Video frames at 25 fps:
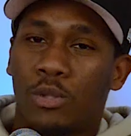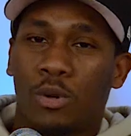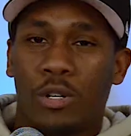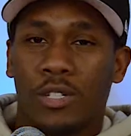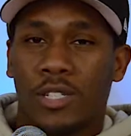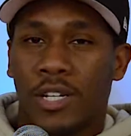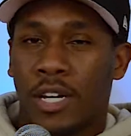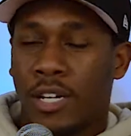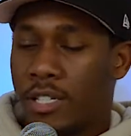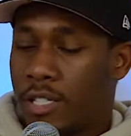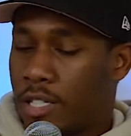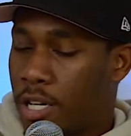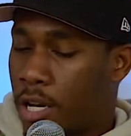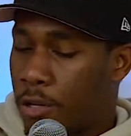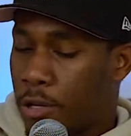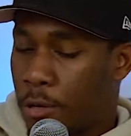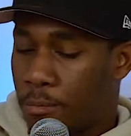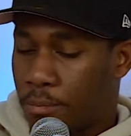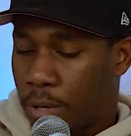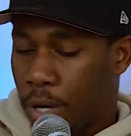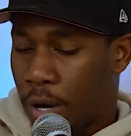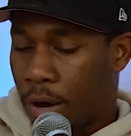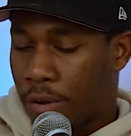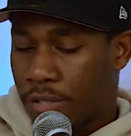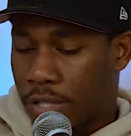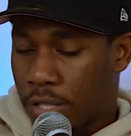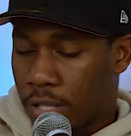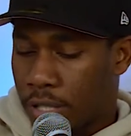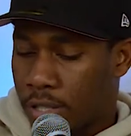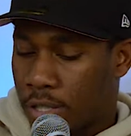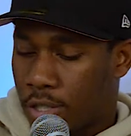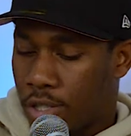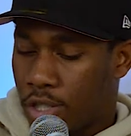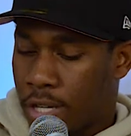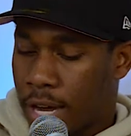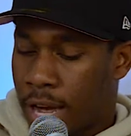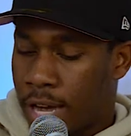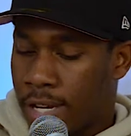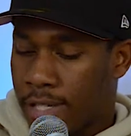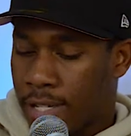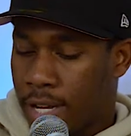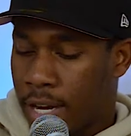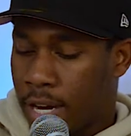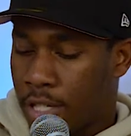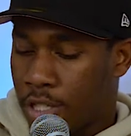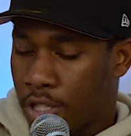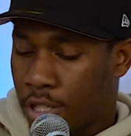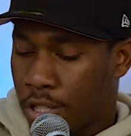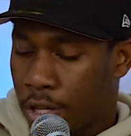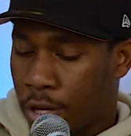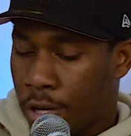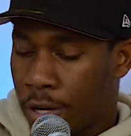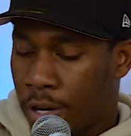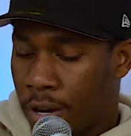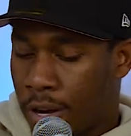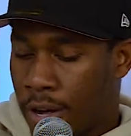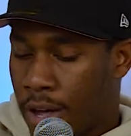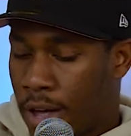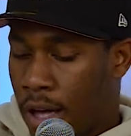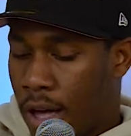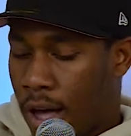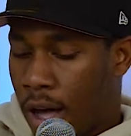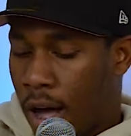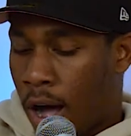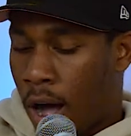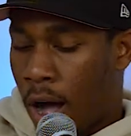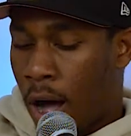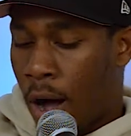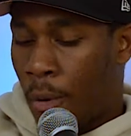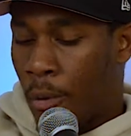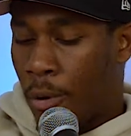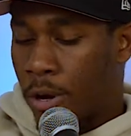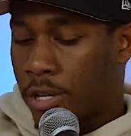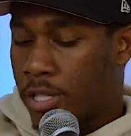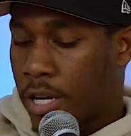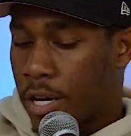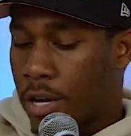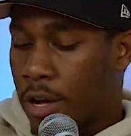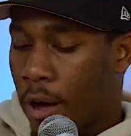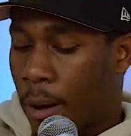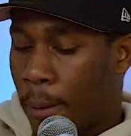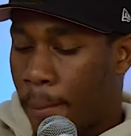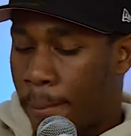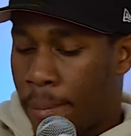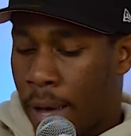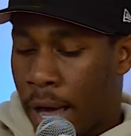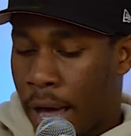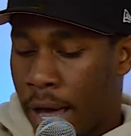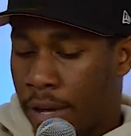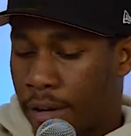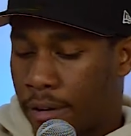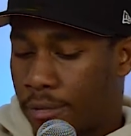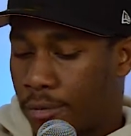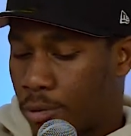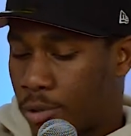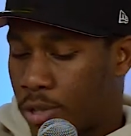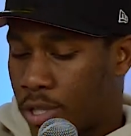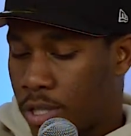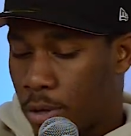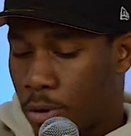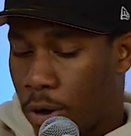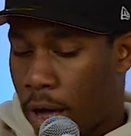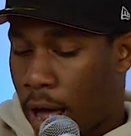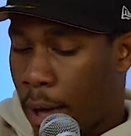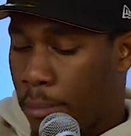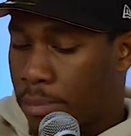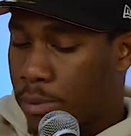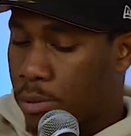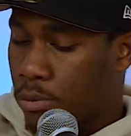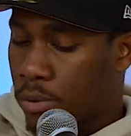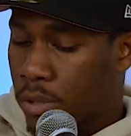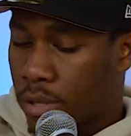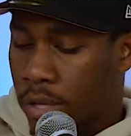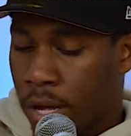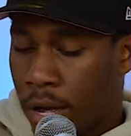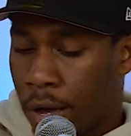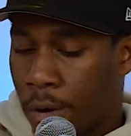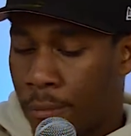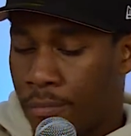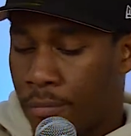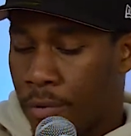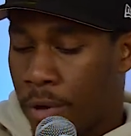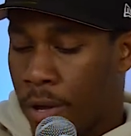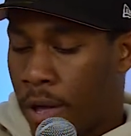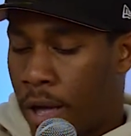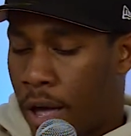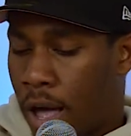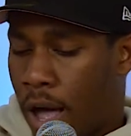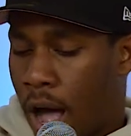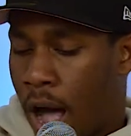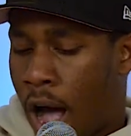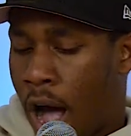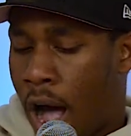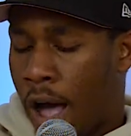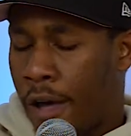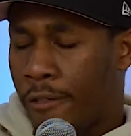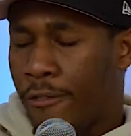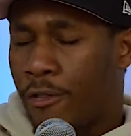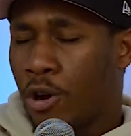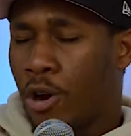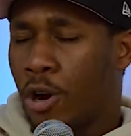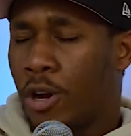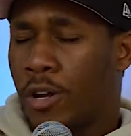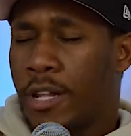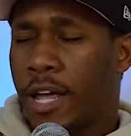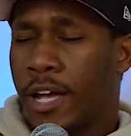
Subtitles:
his ACL in the playoffs against the Jazz last year. Once they come back, we'll see what happens with them. I've heard that